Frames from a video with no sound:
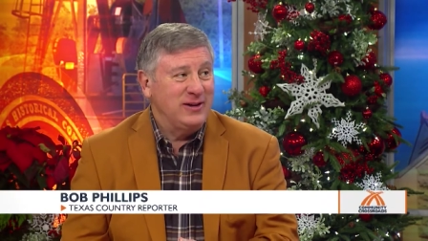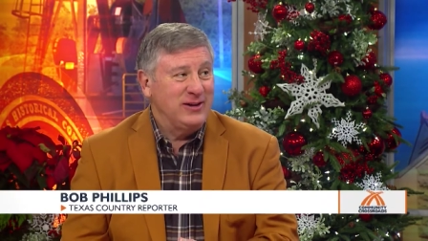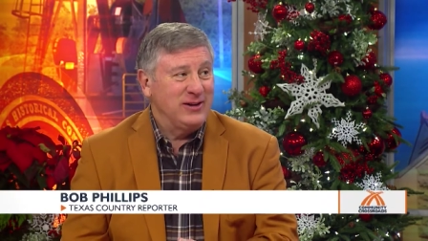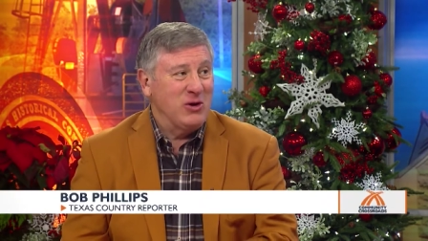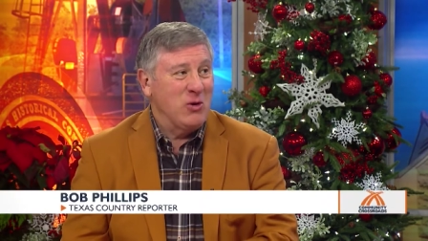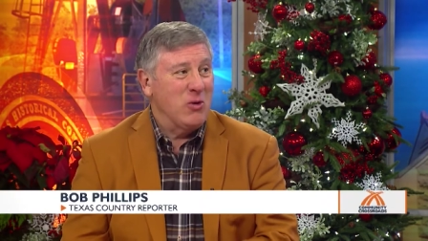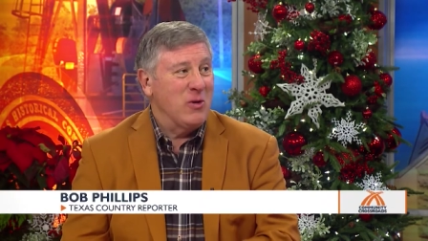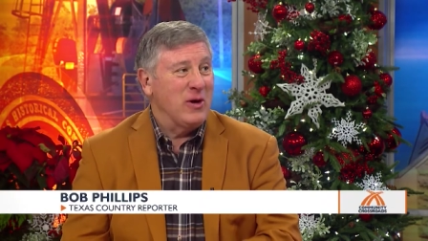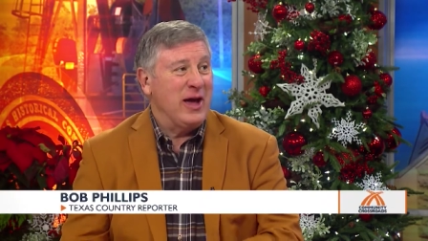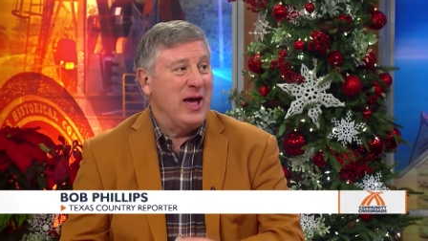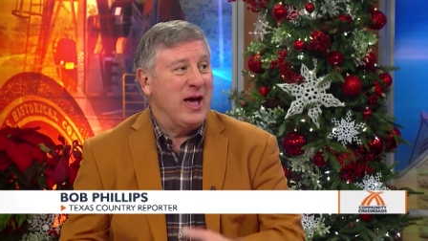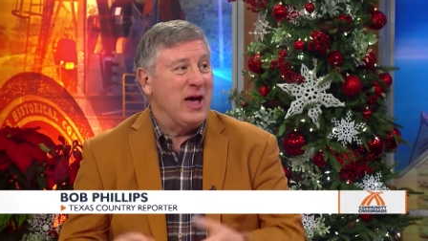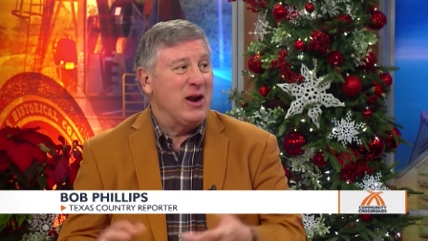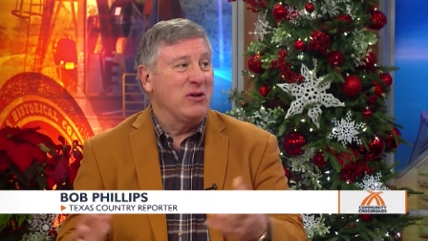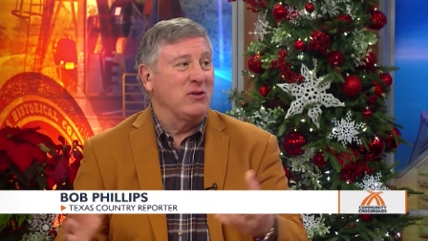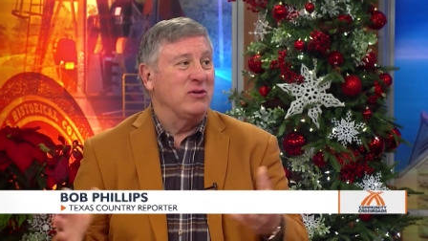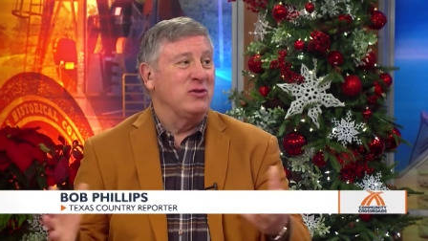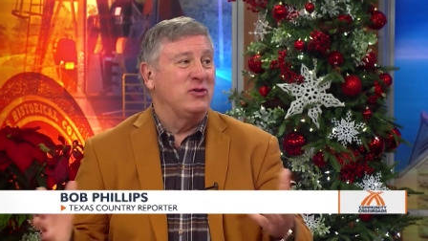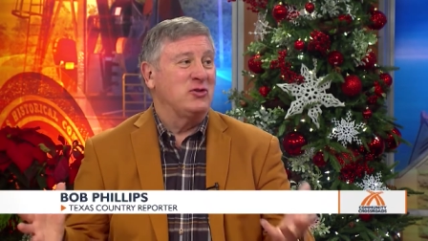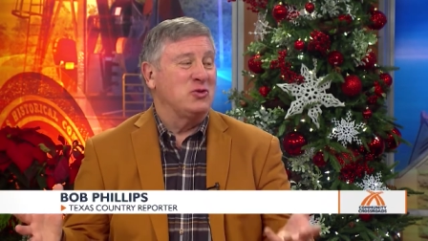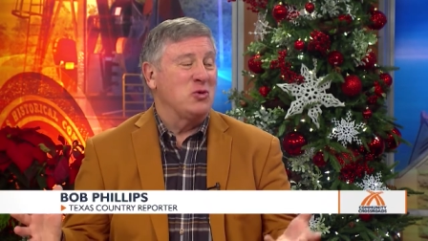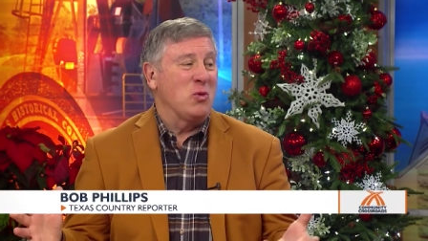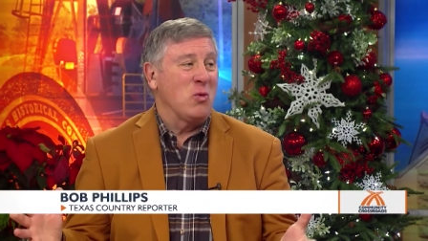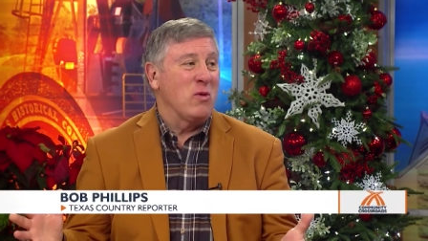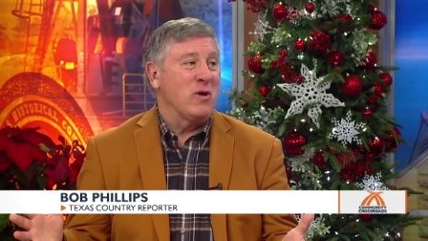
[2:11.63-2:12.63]
going out on
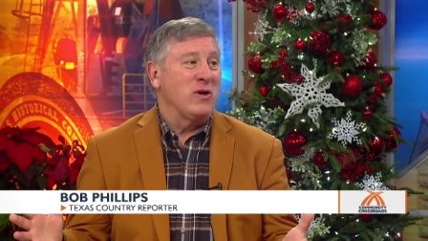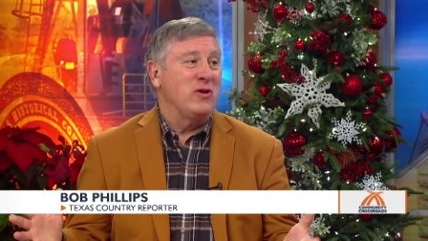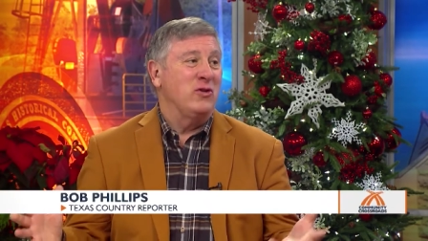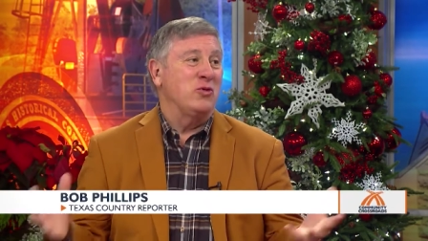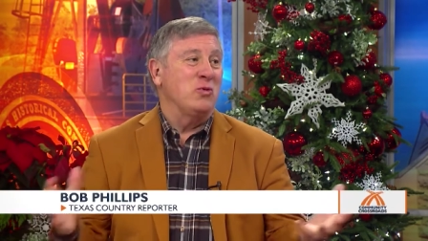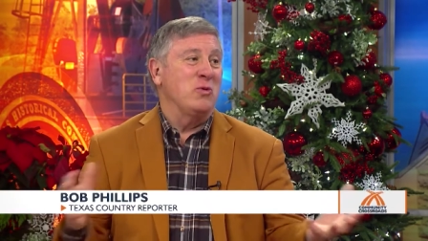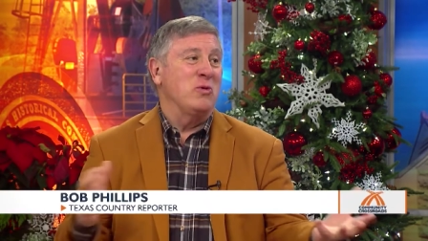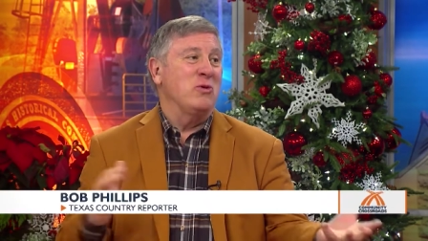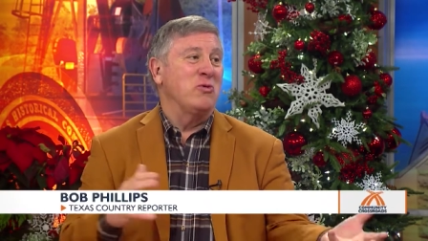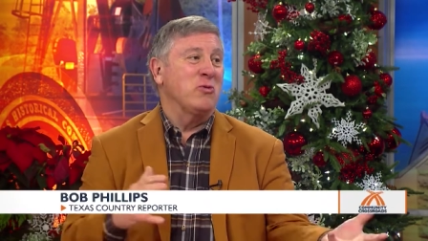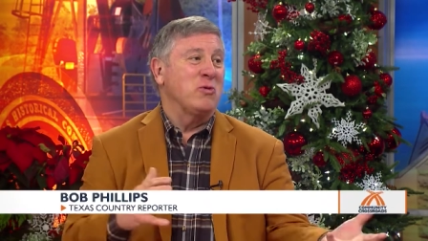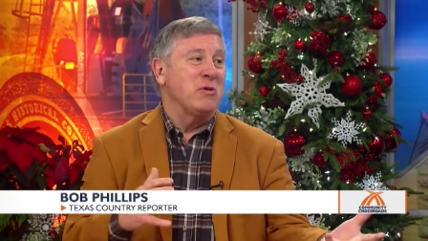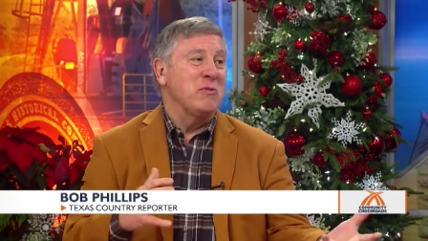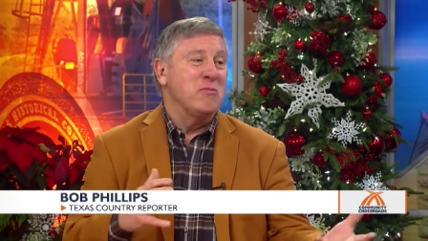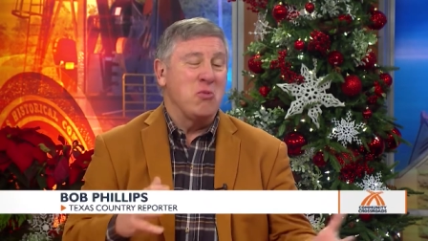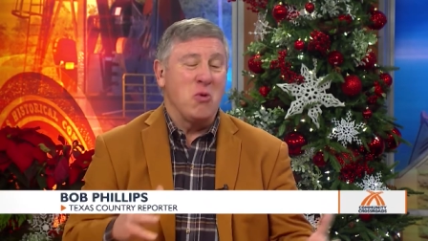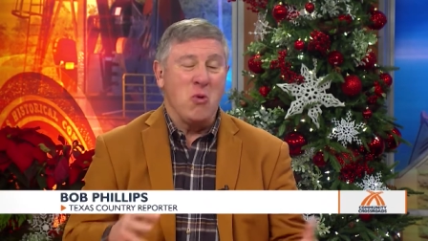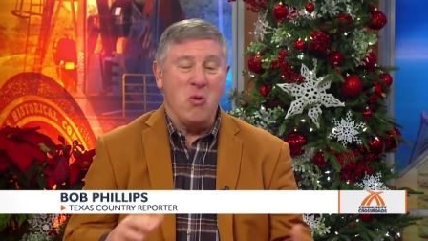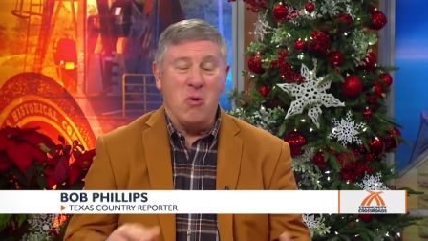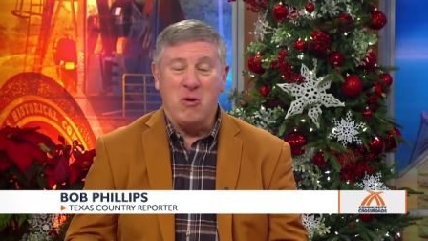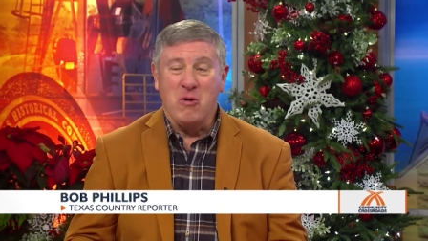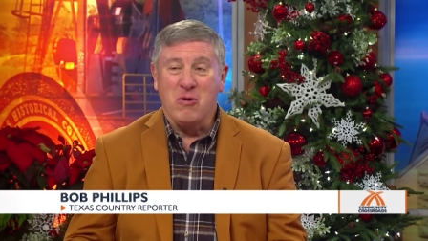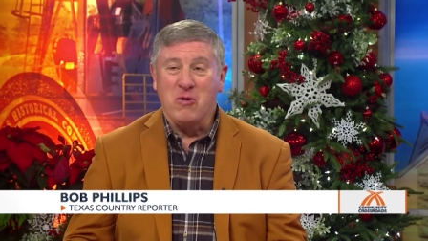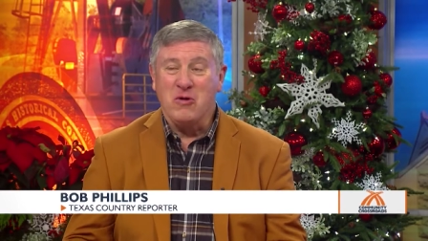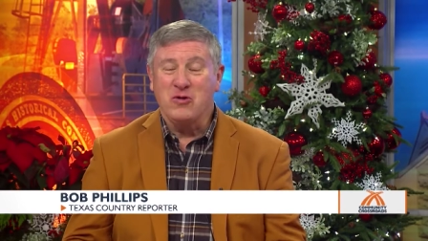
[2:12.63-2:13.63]
stories with
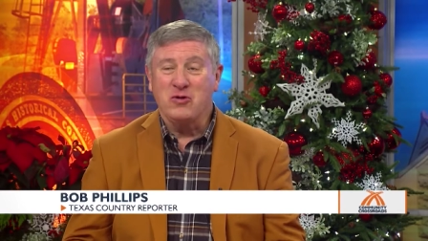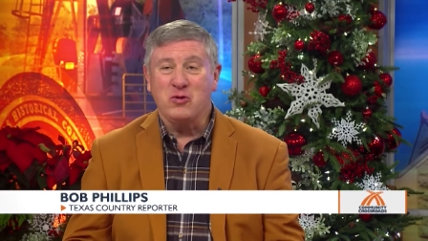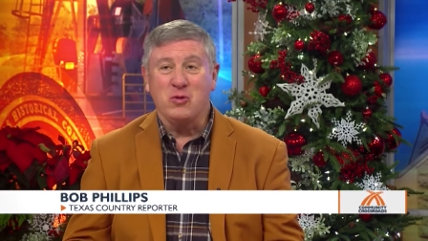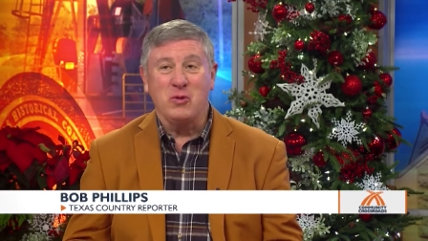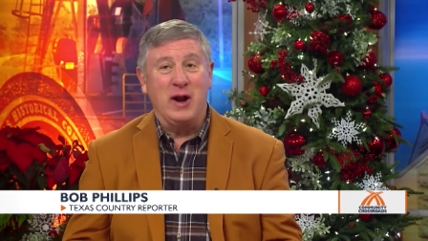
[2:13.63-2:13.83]
reporters